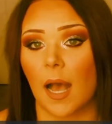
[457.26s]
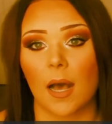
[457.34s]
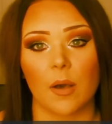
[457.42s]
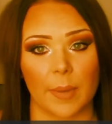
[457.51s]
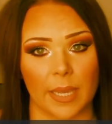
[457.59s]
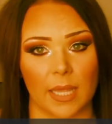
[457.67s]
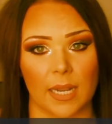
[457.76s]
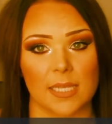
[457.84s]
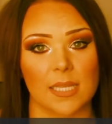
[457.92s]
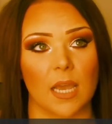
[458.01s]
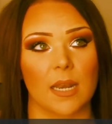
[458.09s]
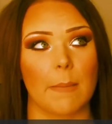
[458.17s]
Oh my
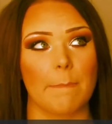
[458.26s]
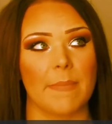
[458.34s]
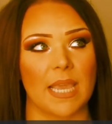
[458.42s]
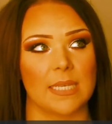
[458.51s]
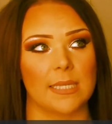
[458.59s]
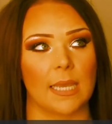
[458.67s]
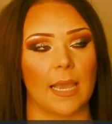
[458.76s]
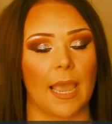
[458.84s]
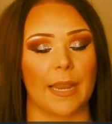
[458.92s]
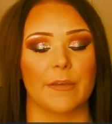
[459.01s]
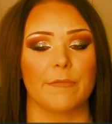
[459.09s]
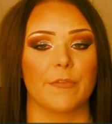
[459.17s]
goodness, I got an amazing
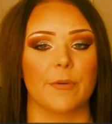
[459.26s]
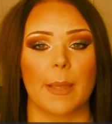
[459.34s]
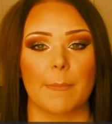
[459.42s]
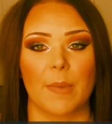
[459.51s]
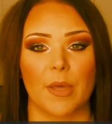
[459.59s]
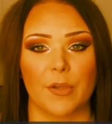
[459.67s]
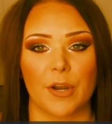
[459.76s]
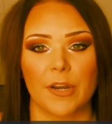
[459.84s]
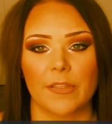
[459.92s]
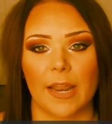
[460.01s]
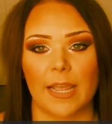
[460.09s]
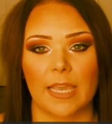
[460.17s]
item for my mother
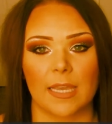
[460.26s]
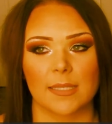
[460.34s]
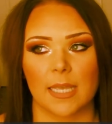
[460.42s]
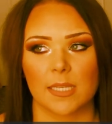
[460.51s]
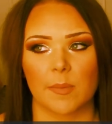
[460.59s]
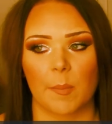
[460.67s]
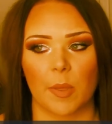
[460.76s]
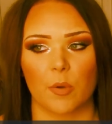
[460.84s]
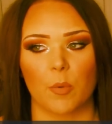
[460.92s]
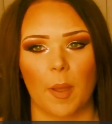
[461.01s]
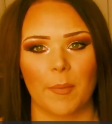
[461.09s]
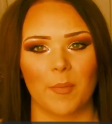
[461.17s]
that I can't say because my
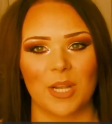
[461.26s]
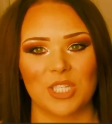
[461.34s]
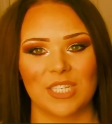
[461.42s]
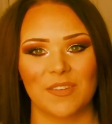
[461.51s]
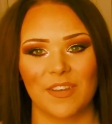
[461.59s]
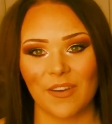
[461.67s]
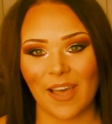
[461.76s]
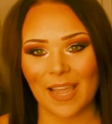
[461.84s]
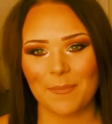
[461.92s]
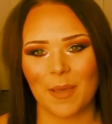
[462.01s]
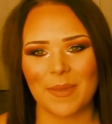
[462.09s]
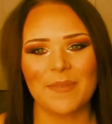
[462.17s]
mother will probably watch this video.
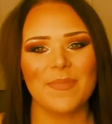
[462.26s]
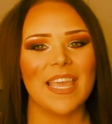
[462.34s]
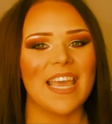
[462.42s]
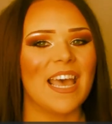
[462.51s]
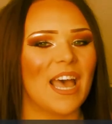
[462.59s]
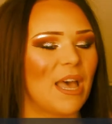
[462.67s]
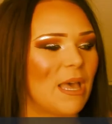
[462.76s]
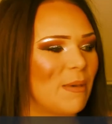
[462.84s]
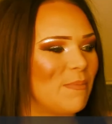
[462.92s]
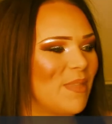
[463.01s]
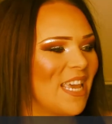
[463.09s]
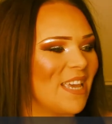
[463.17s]

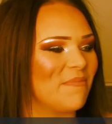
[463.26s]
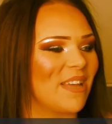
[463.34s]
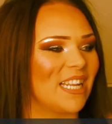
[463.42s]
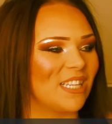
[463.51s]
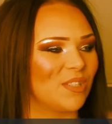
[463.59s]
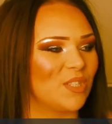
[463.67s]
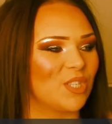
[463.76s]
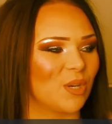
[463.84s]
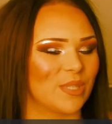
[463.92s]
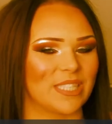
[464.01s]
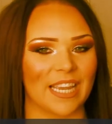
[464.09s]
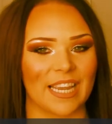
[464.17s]
Hi, Mommy! But it's
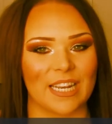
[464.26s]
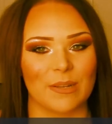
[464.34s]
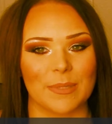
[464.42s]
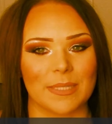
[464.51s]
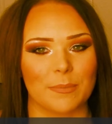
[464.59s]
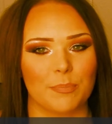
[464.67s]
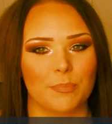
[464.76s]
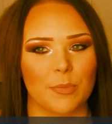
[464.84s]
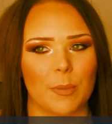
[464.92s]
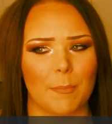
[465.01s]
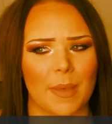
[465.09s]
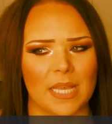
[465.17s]
so sick, and it was
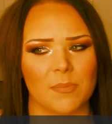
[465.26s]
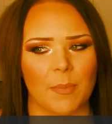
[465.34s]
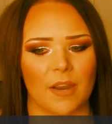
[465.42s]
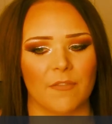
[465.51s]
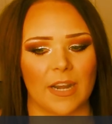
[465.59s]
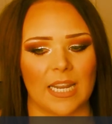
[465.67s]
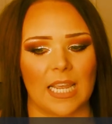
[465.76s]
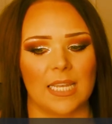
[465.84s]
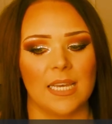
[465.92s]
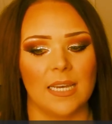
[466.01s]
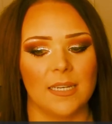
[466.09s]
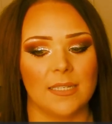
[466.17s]
the best Black
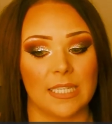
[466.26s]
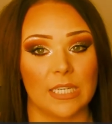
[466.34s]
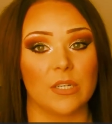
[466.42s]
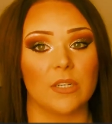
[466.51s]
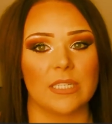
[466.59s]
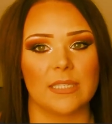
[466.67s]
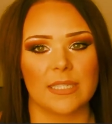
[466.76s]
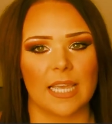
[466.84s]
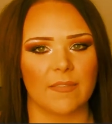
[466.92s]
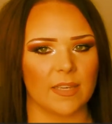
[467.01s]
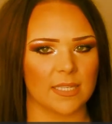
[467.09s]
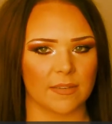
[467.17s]
Friday deal and
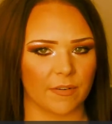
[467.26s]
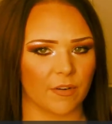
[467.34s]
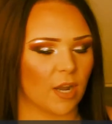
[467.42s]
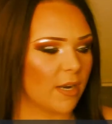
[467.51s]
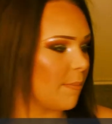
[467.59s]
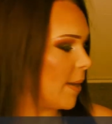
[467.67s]
savings I've ever gotten in